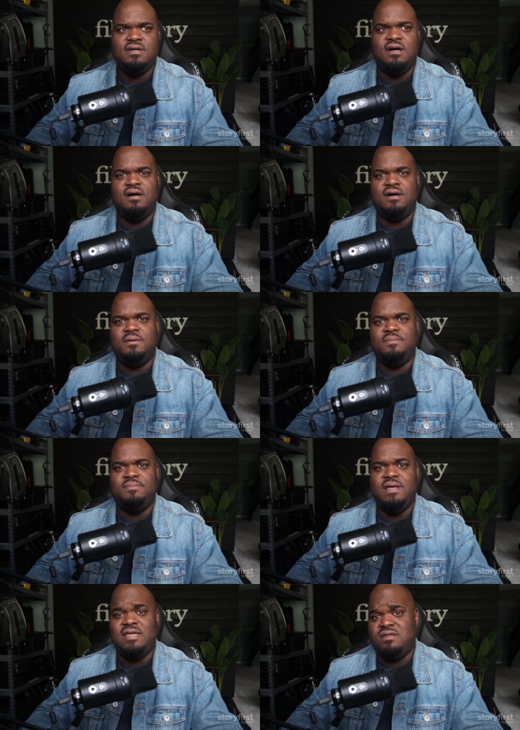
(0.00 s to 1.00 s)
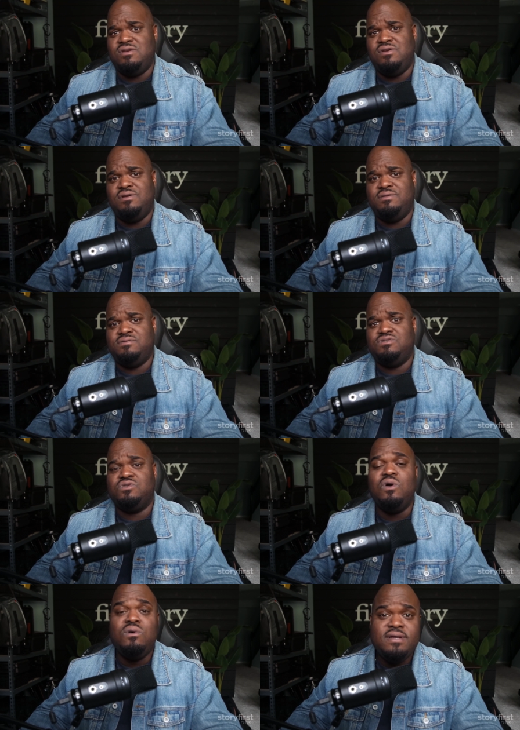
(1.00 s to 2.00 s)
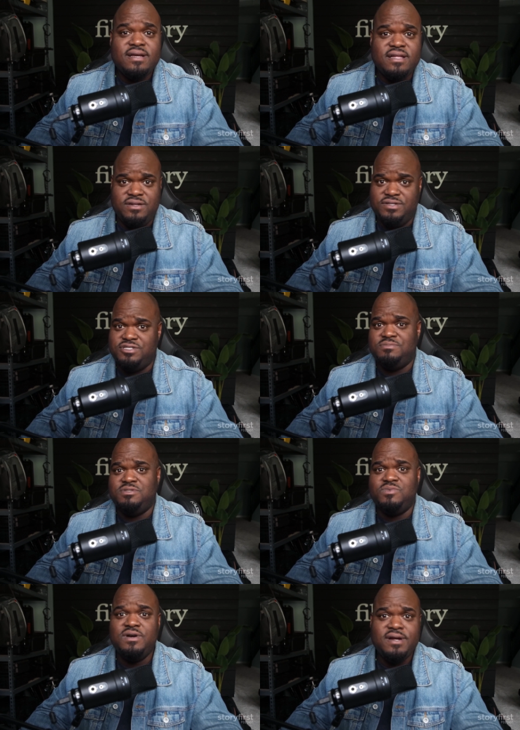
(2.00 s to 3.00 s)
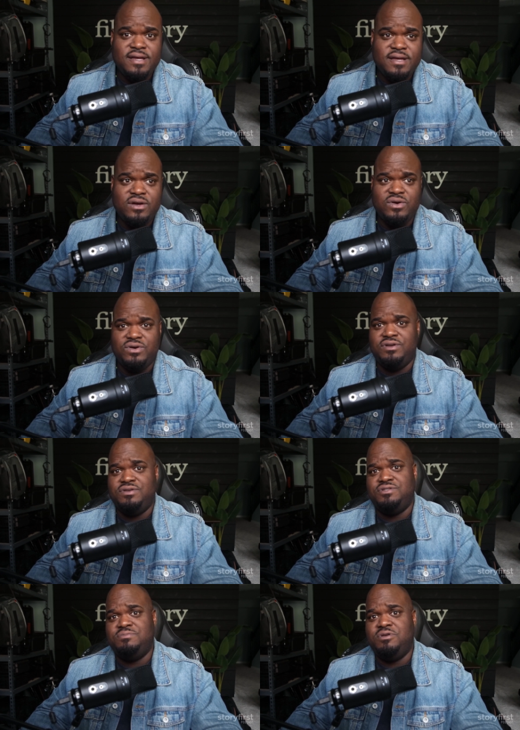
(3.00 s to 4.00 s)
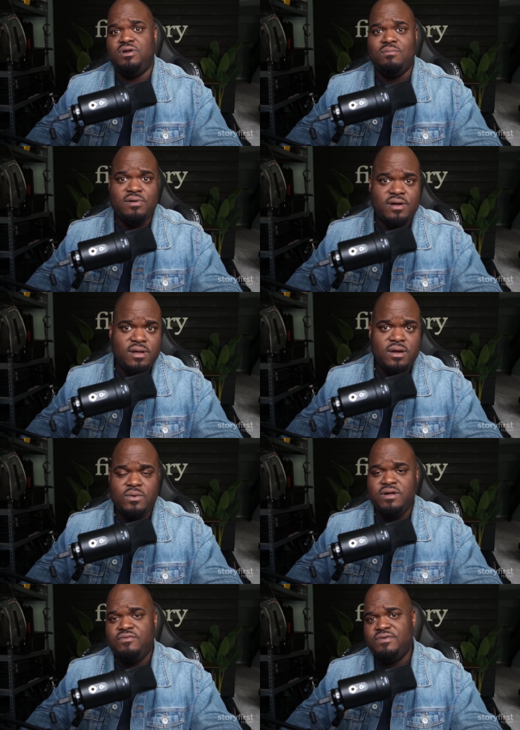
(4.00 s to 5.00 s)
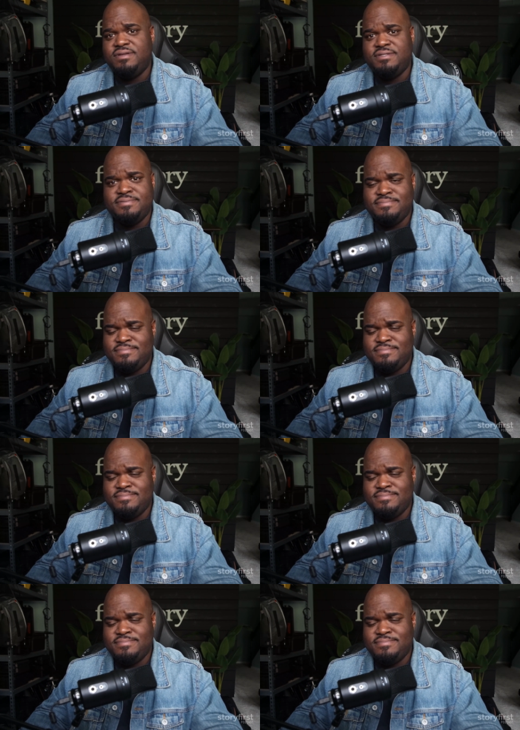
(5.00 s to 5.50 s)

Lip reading: and you're scrolling and you should be working or you should be on a break or whatever it is,